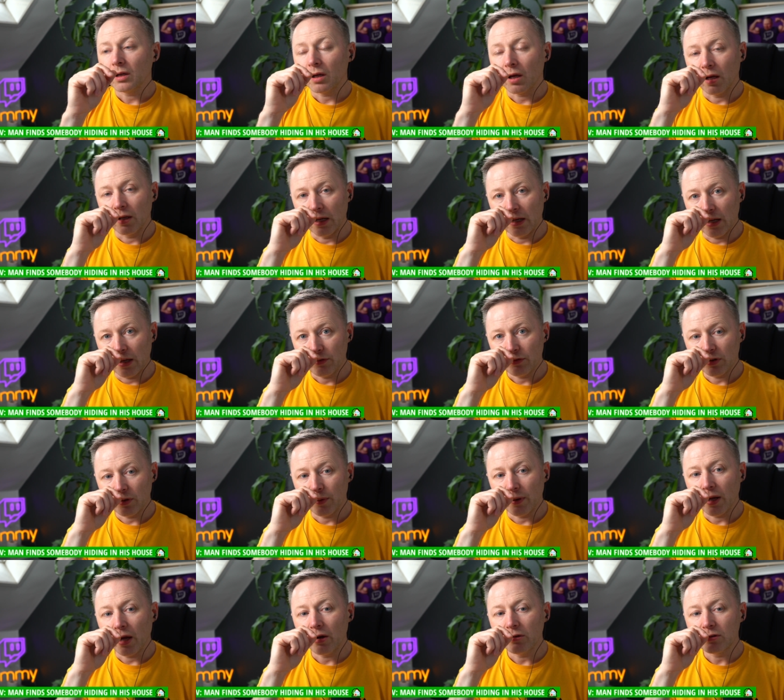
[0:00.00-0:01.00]
And then after he
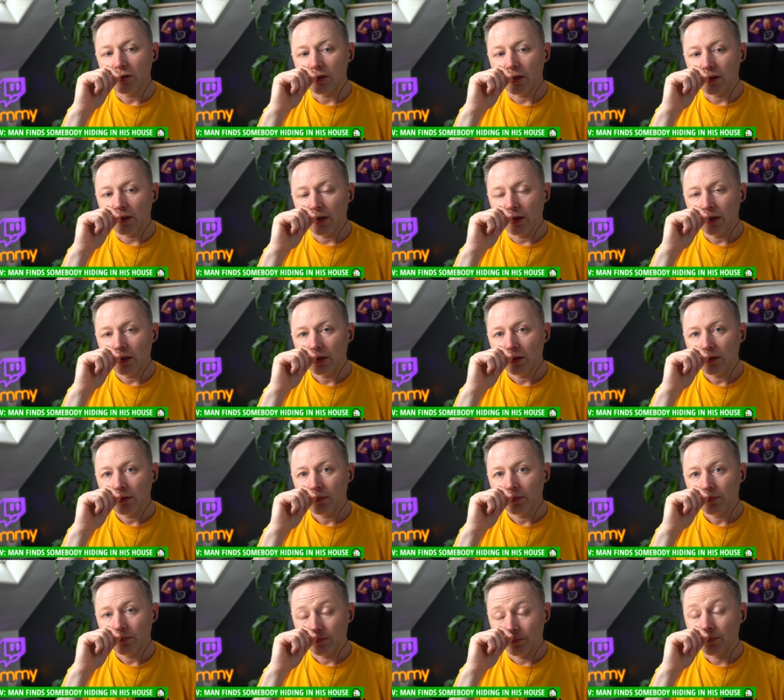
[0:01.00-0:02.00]
went, how did I do?
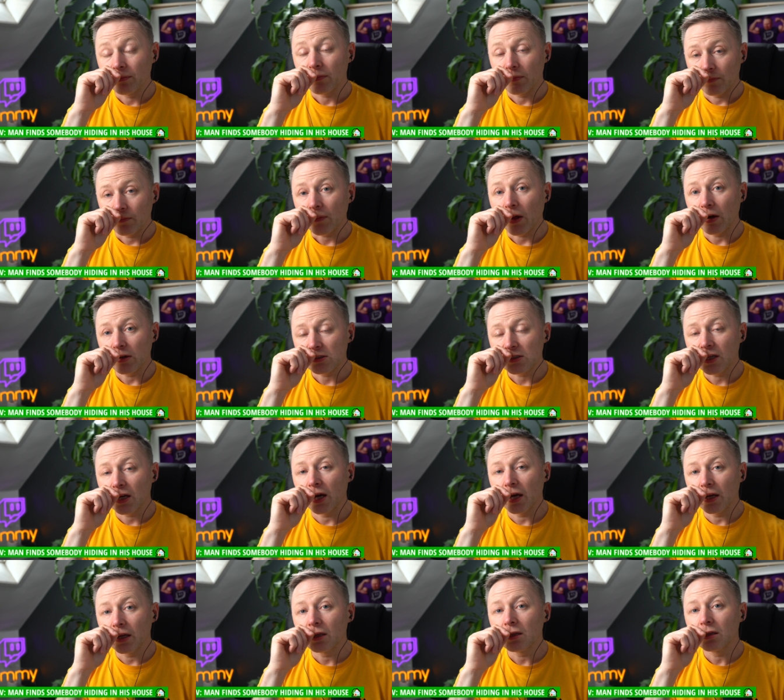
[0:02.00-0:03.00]
That's the
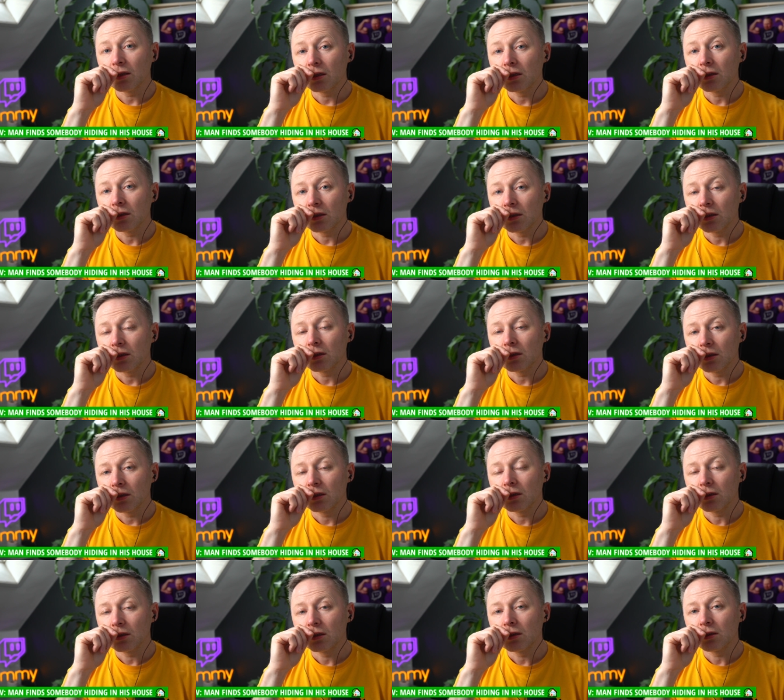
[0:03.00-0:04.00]
guy.
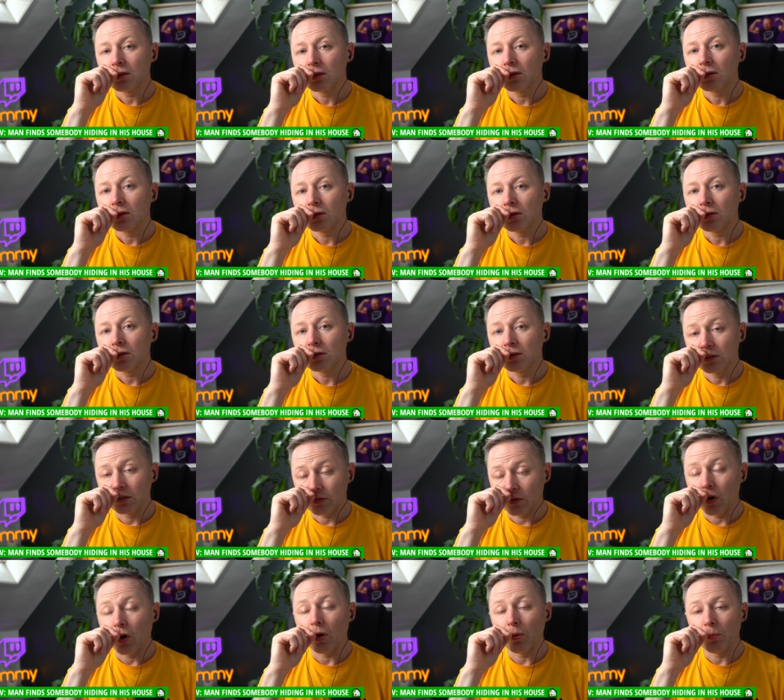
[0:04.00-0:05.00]
You've
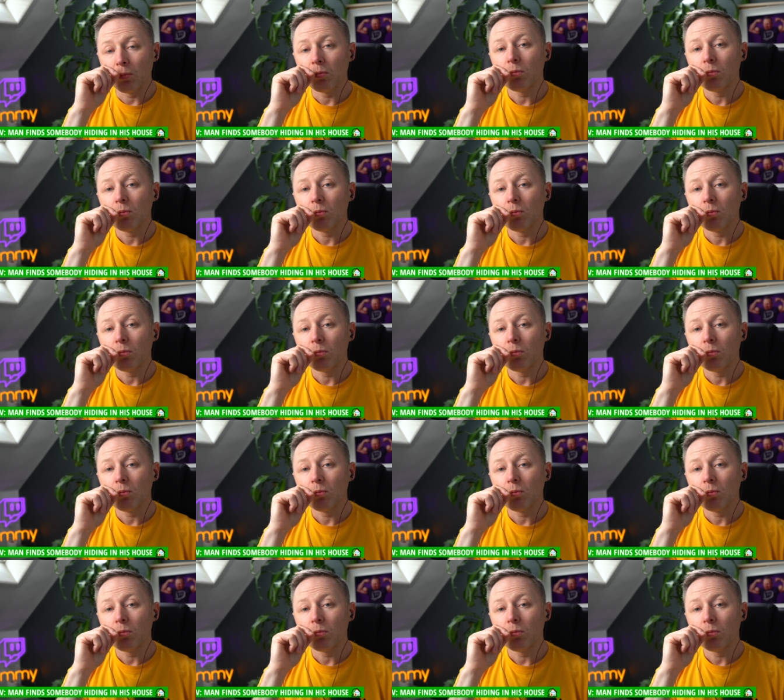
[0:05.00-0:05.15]
got him.